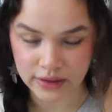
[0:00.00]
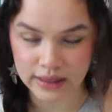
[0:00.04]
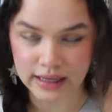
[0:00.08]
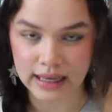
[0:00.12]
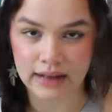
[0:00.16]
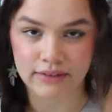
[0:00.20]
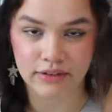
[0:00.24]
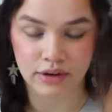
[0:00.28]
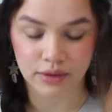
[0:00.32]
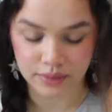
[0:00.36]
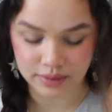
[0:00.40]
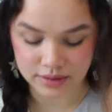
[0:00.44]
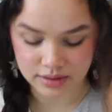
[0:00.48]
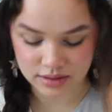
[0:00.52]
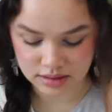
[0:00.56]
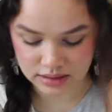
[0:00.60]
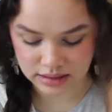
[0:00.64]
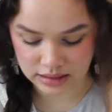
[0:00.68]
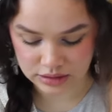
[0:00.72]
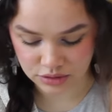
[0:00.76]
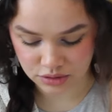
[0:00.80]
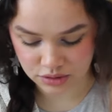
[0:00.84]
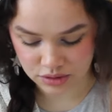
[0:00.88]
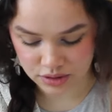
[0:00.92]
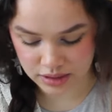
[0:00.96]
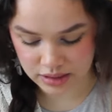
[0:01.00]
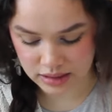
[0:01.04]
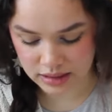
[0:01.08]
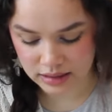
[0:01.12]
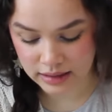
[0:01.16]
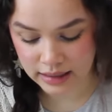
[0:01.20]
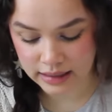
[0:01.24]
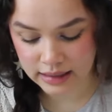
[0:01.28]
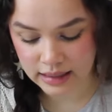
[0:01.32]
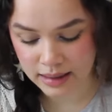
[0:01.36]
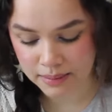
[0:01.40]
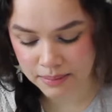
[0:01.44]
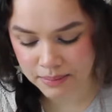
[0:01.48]
like everyone's schedules are gonna
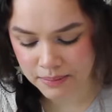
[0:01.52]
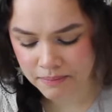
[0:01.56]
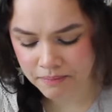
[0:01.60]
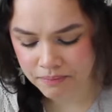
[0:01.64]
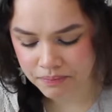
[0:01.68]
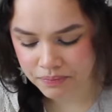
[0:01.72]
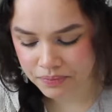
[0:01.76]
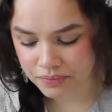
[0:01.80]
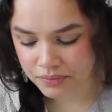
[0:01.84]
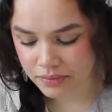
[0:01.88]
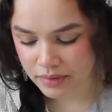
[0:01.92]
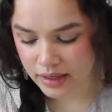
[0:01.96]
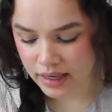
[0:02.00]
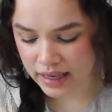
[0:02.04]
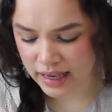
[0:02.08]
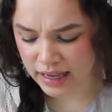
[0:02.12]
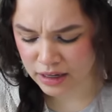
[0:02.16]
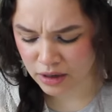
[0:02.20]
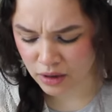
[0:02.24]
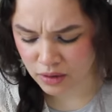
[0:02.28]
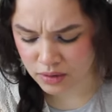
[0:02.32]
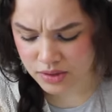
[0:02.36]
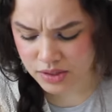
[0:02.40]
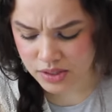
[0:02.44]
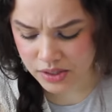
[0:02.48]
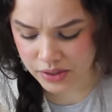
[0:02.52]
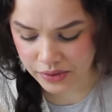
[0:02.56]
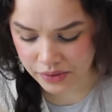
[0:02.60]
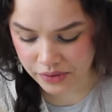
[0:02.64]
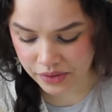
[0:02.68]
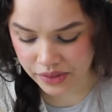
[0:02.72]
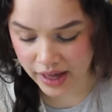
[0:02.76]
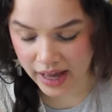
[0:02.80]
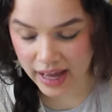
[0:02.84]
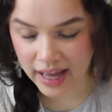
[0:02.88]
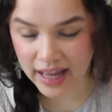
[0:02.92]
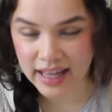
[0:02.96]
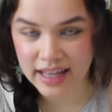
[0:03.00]
line up. And also
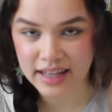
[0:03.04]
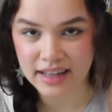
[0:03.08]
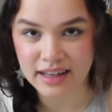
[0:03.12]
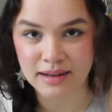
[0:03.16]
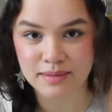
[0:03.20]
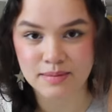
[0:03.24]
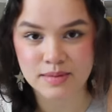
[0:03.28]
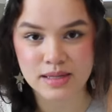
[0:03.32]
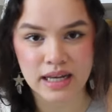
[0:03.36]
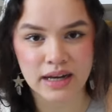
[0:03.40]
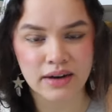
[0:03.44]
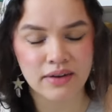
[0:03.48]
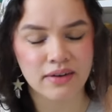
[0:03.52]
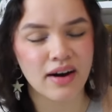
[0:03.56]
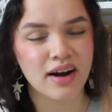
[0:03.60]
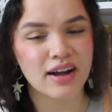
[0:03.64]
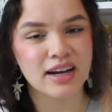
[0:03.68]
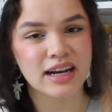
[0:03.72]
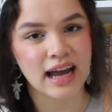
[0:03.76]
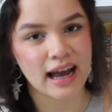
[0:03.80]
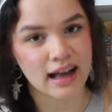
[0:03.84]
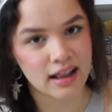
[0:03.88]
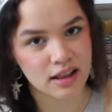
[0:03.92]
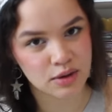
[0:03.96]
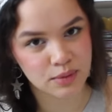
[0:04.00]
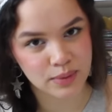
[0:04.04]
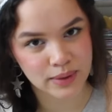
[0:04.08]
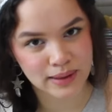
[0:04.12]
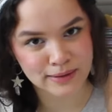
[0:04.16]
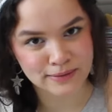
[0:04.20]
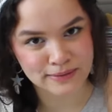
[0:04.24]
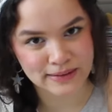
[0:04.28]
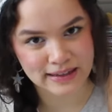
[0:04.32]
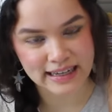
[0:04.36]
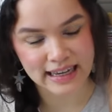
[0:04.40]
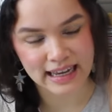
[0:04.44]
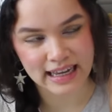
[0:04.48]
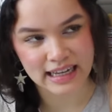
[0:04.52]
that comes out on Halloween
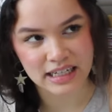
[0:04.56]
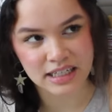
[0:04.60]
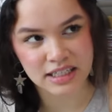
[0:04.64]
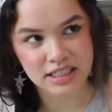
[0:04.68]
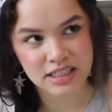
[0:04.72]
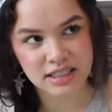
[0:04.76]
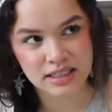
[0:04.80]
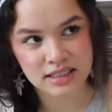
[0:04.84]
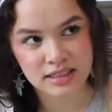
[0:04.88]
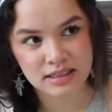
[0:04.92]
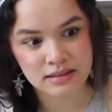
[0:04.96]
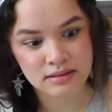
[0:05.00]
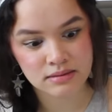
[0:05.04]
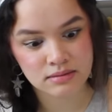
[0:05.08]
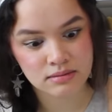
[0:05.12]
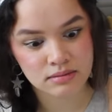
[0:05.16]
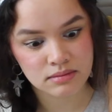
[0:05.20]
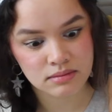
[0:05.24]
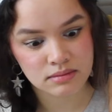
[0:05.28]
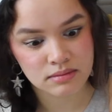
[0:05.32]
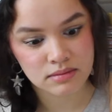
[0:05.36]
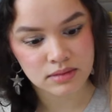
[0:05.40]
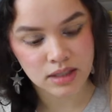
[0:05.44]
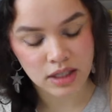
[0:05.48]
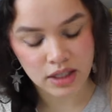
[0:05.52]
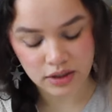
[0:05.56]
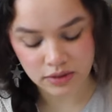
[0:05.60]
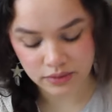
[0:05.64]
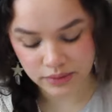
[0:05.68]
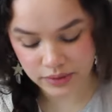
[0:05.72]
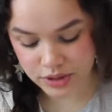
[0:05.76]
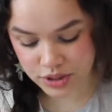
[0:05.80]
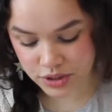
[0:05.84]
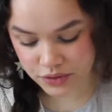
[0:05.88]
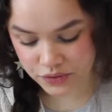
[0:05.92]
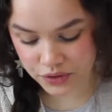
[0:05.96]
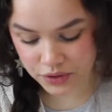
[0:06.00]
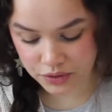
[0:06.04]
weekend,
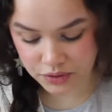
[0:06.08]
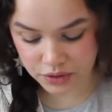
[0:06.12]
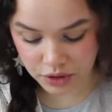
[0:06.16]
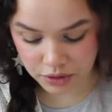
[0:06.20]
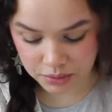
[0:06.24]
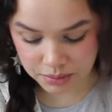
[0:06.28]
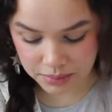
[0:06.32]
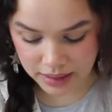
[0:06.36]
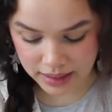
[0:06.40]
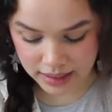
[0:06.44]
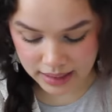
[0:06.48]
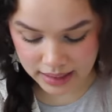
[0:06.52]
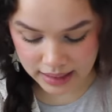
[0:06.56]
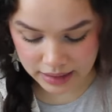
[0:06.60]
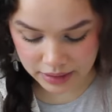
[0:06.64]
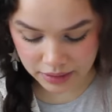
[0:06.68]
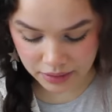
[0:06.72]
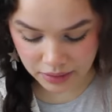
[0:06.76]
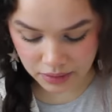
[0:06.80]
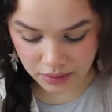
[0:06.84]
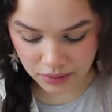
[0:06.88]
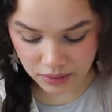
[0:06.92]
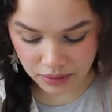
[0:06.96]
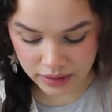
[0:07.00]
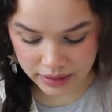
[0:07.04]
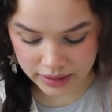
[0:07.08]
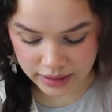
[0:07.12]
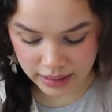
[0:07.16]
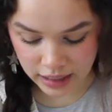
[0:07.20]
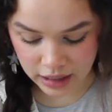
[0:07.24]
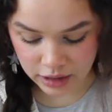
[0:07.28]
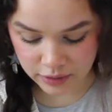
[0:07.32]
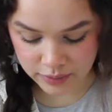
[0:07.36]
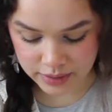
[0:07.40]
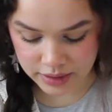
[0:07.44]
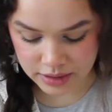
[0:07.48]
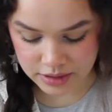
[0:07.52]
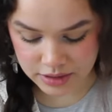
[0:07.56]
which if you know me at all, like
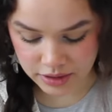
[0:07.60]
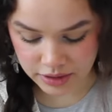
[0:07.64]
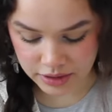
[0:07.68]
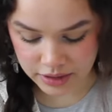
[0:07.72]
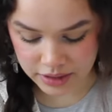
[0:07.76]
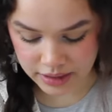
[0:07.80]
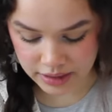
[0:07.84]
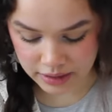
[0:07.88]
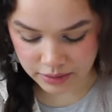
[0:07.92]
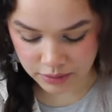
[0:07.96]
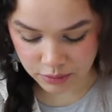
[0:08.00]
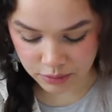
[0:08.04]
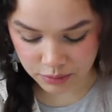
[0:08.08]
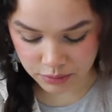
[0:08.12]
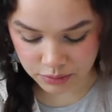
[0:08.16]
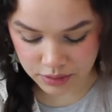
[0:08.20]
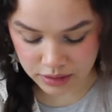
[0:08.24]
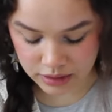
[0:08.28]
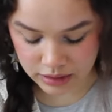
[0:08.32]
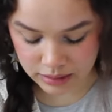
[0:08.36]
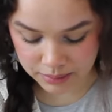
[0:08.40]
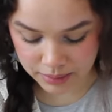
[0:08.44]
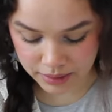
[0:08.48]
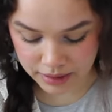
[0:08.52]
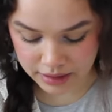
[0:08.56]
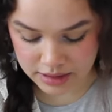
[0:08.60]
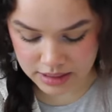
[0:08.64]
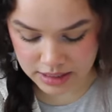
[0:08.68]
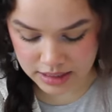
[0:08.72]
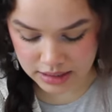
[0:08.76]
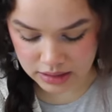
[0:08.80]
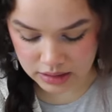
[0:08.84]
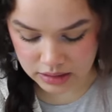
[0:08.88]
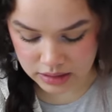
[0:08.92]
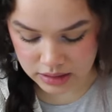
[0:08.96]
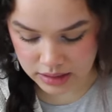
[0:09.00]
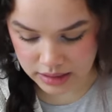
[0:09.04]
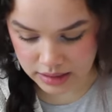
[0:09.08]
Halloween is already a really big
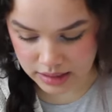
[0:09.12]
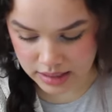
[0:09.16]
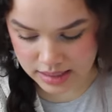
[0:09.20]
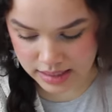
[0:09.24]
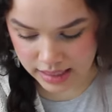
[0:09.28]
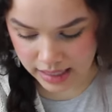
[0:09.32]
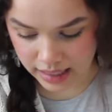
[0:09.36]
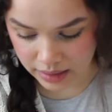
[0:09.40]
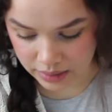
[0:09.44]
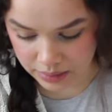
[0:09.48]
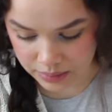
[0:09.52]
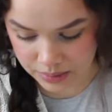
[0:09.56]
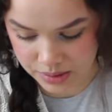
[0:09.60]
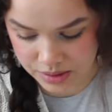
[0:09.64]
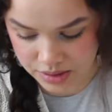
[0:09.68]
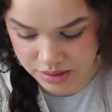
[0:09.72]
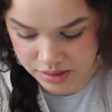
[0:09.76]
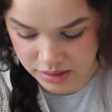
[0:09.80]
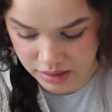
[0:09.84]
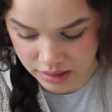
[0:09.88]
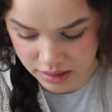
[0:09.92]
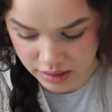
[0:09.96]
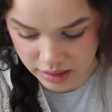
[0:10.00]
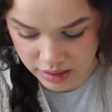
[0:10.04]
deal in this house.